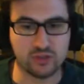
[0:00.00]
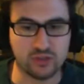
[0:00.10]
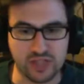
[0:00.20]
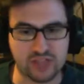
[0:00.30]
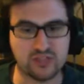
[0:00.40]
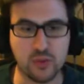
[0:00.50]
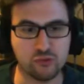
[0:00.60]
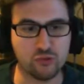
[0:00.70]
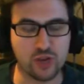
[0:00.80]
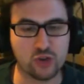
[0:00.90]
needs no
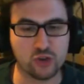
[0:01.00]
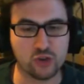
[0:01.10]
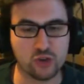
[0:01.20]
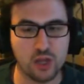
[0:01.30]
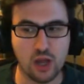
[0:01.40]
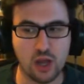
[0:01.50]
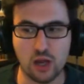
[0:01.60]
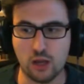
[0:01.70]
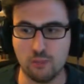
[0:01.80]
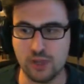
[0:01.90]
introduction
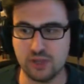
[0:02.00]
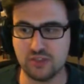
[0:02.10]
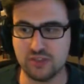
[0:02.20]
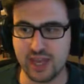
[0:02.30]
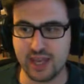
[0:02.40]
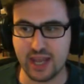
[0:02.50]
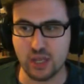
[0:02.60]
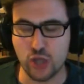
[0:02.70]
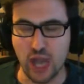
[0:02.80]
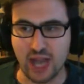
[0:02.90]
in this day and
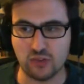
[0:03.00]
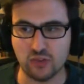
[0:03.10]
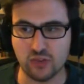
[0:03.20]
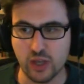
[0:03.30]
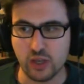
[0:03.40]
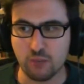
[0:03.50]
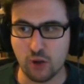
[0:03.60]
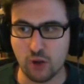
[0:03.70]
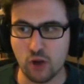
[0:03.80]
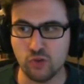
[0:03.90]
age. And
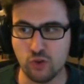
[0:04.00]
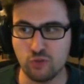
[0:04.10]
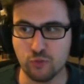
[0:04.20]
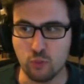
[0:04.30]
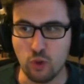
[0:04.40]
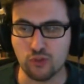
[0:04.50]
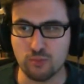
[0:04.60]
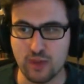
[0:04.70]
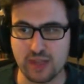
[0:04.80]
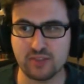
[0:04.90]
part of what
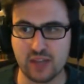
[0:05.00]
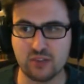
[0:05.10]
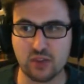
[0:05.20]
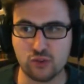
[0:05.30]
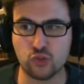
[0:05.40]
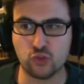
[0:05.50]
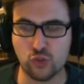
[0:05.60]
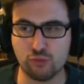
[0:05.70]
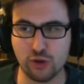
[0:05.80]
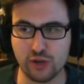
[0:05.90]
makes that such a strong
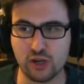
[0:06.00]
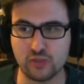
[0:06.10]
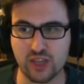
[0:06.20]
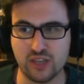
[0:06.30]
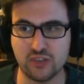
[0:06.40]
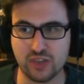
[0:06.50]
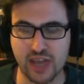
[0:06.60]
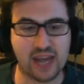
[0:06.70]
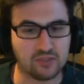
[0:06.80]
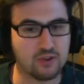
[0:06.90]
product is that it
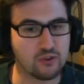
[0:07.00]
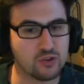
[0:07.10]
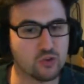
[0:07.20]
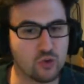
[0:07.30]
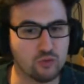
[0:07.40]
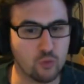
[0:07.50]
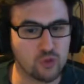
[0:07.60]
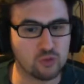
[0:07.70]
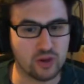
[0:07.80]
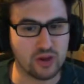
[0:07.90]
has a very strong voice
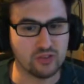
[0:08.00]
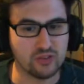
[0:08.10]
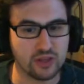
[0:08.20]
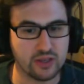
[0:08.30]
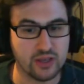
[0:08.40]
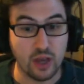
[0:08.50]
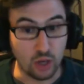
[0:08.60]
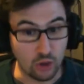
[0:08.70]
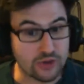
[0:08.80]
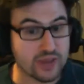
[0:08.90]
behind it.
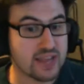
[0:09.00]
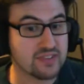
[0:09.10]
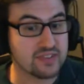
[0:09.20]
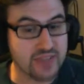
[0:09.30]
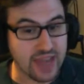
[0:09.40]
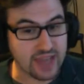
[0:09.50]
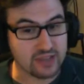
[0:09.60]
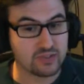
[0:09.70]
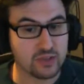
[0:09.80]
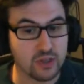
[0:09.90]
A lot of that is in the
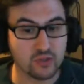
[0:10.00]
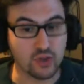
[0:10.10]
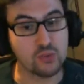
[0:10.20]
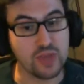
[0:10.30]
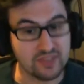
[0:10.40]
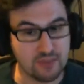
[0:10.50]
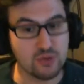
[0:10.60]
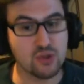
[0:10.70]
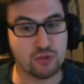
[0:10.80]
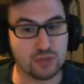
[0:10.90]
text. So there's
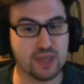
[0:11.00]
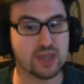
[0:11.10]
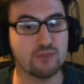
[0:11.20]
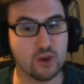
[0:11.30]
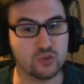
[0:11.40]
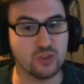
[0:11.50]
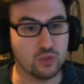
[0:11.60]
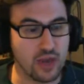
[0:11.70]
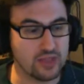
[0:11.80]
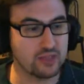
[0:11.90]
imagery being evoked
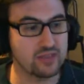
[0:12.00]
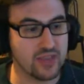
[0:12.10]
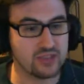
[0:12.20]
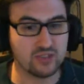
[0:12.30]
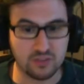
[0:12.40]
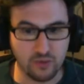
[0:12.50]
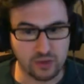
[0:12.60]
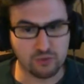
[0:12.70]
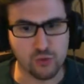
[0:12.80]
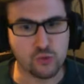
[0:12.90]
in the way that the text is
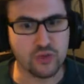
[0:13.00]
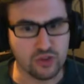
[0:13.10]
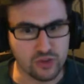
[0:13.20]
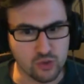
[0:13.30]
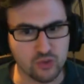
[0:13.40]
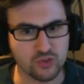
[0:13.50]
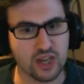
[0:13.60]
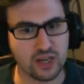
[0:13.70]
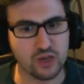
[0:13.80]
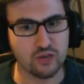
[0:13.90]
very crude and
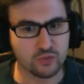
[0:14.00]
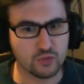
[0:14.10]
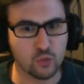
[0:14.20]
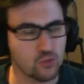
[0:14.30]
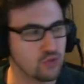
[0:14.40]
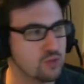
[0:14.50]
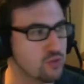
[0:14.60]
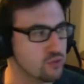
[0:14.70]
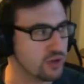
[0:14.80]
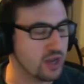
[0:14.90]
uses that kind of coarse
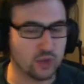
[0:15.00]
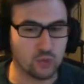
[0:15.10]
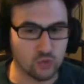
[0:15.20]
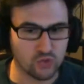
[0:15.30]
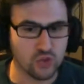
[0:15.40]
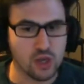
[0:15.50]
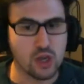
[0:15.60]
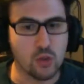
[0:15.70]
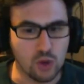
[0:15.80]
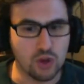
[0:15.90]
imagery, coarse
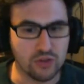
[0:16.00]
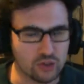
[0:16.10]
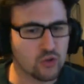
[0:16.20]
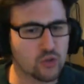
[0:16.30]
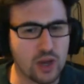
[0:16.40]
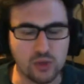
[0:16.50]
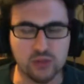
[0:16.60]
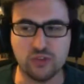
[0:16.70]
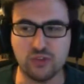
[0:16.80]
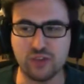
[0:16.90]
wording, a lot of
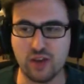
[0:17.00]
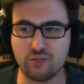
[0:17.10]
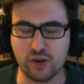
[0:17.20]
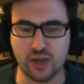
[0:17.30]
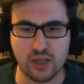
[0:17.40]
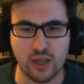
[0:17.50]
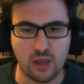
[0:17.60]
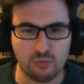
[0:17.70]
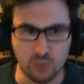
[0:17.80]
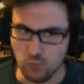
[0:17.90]
swear words and stuff, right?
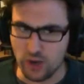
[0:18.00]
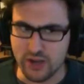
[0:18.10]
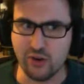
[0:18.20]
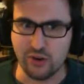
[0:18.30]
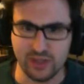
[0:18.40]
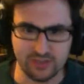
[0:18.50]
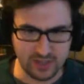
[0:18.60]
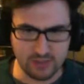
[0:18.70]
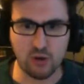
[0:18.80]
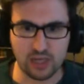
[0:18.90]
But why not?
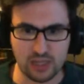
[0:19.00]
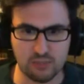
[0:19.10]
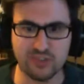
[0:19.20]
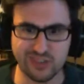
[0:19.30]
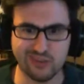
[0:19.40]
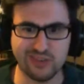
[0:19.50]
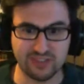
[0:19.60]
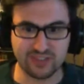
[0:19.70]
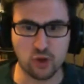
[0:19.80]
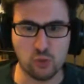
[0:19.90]
It's in the apocalypse, so
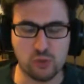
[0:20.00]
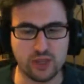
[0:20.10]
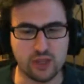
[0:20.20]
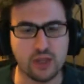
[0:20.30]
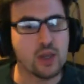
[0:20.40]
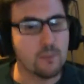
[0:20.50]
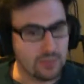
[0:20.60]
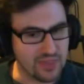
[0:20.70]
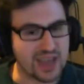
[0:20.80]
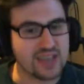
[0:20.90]
let's get on with it.
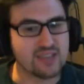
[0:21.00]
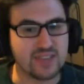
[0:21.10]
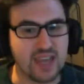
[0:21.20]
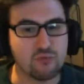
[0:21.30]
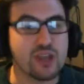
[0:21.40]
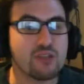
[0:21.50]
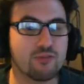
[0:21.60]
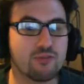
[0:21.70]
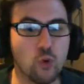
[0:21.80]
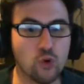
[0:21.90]
But that is then
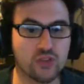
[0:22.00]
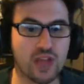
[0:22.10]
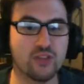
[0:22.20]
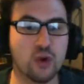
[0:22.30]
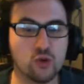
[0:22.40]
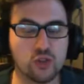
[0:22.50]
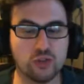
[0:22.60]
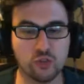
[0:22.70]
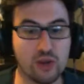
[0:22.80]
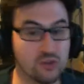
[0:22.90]
reinforced. That
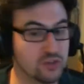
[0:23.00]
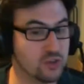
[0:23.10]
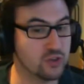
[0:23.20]
notion of swear words, it